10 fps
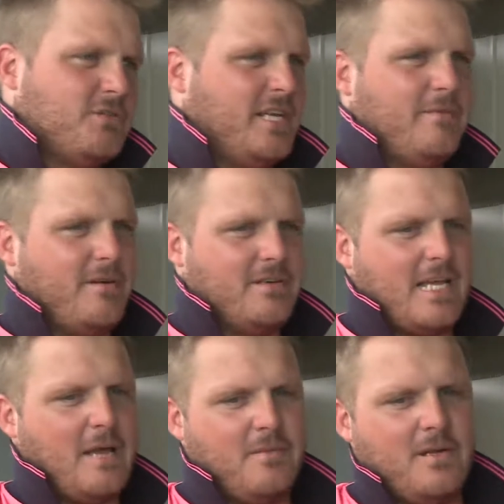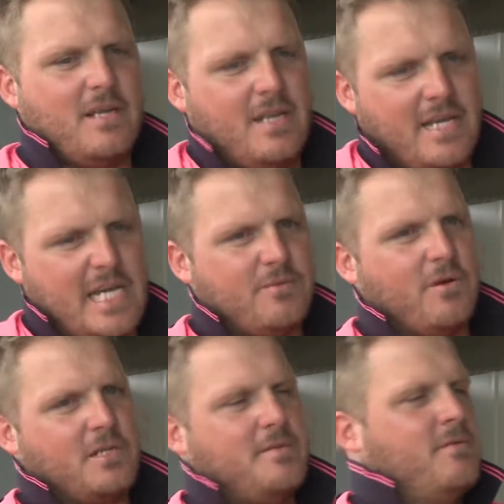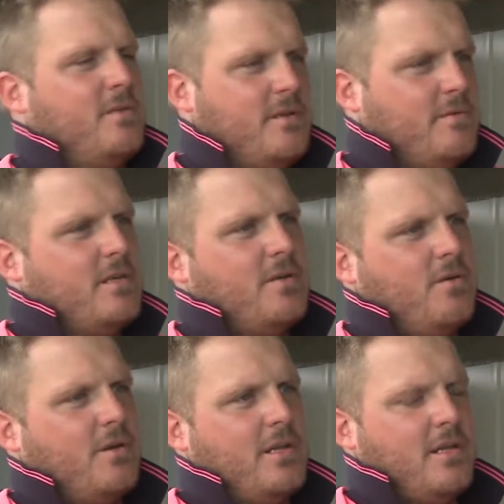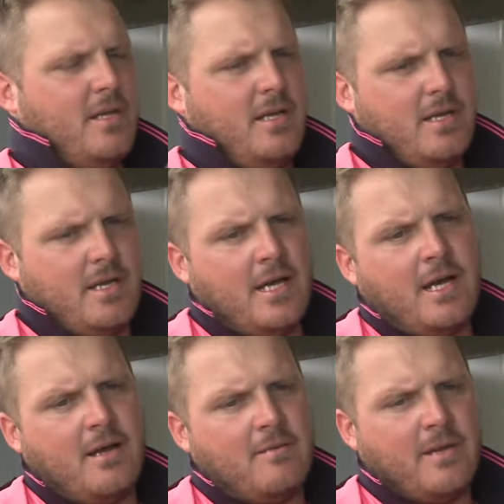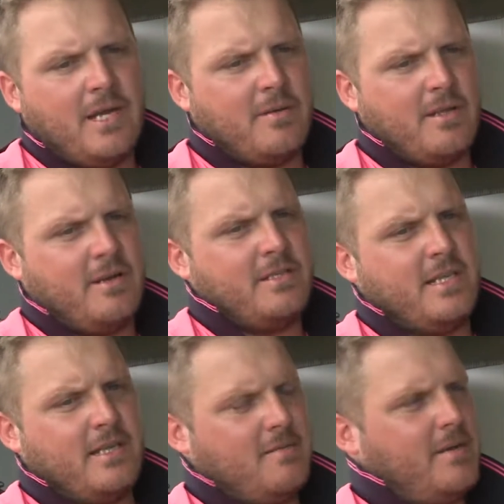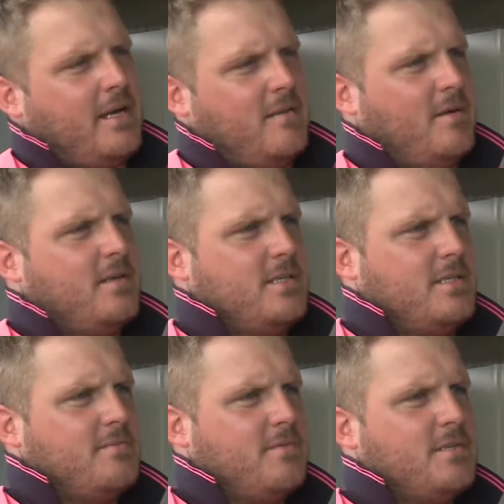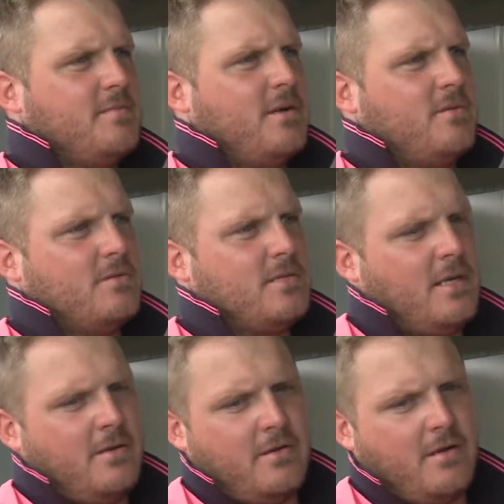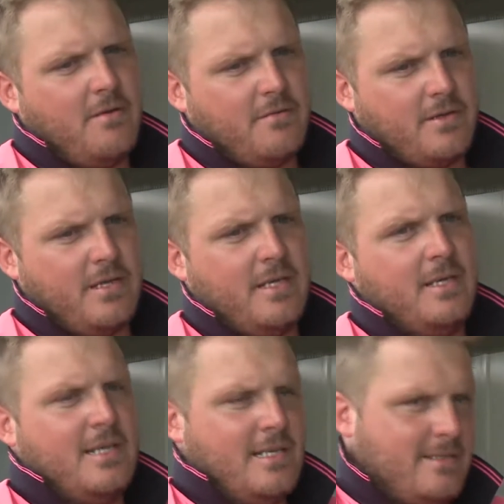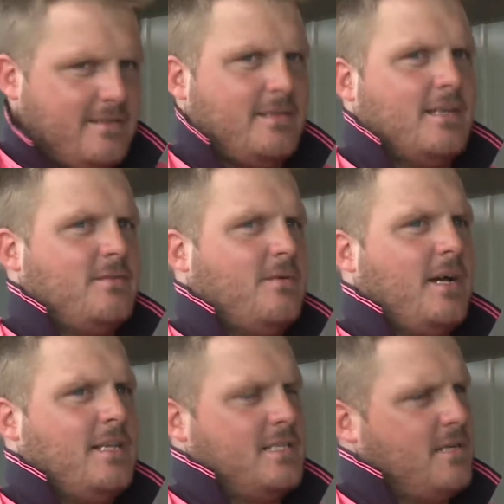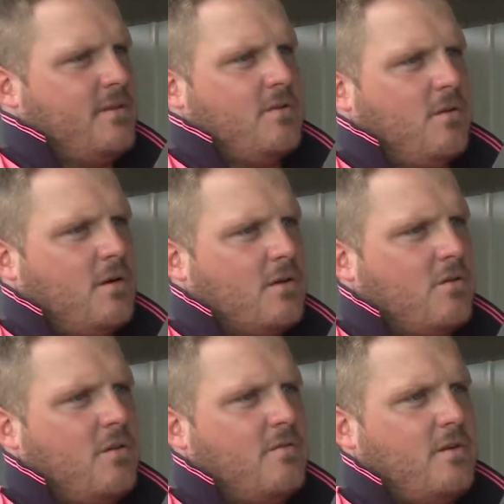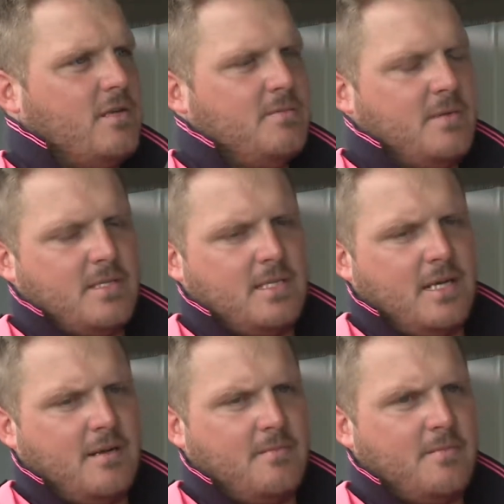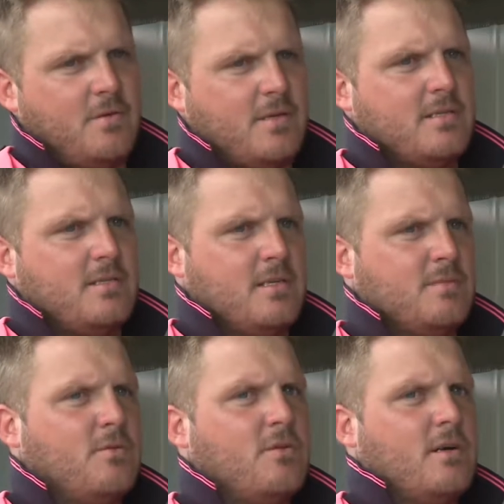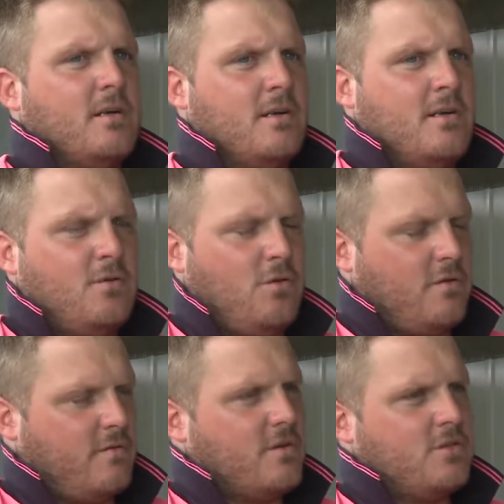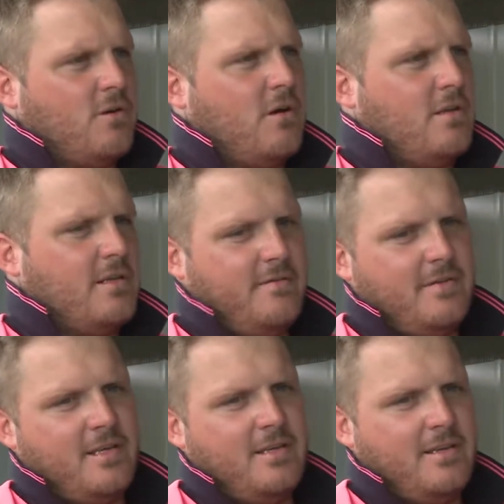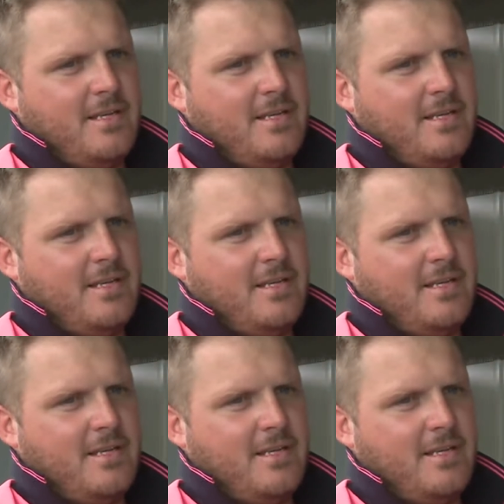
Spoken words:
of seen where he's at, but his work's been really, really good, and anyone that knows anything about him knows that he's a pretty smart horse. So hopefully gets away and does everything right and qualifies. But look, it's more a glorified trial, and if he